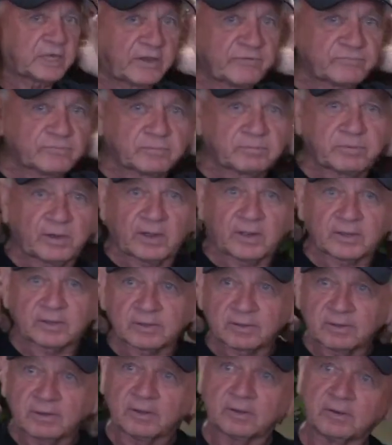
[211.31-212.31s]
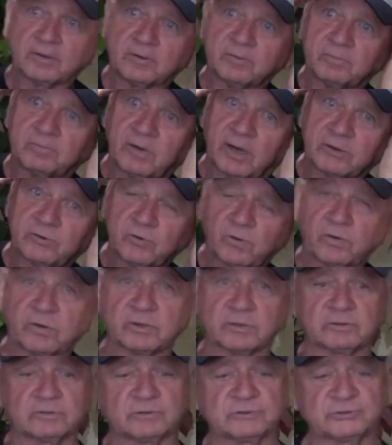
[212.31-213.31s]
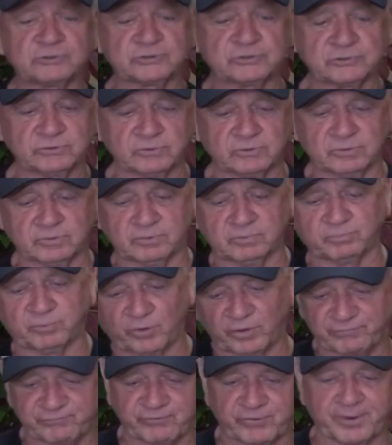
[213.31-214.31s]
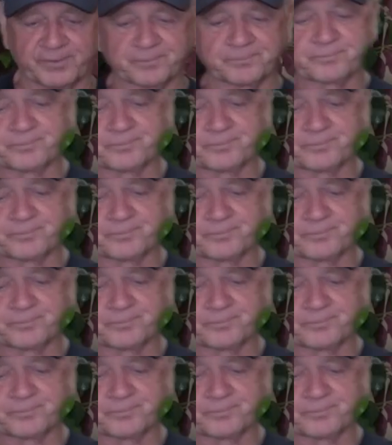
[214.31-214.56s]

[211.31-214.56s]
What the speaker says: given by my daughter's boyfriend.